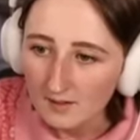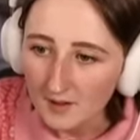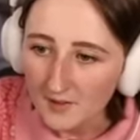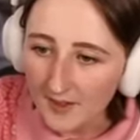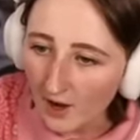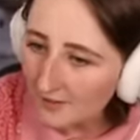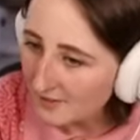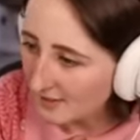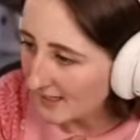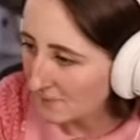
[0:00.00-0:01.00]
They are
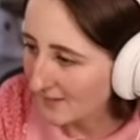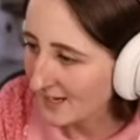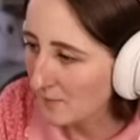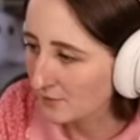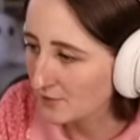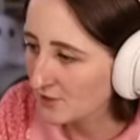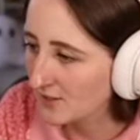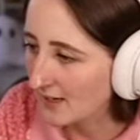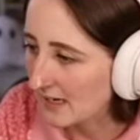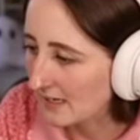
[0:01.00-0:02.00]
sitting at my tables, they're just
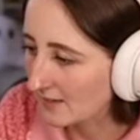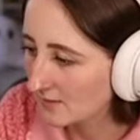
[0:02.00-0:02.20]
not eating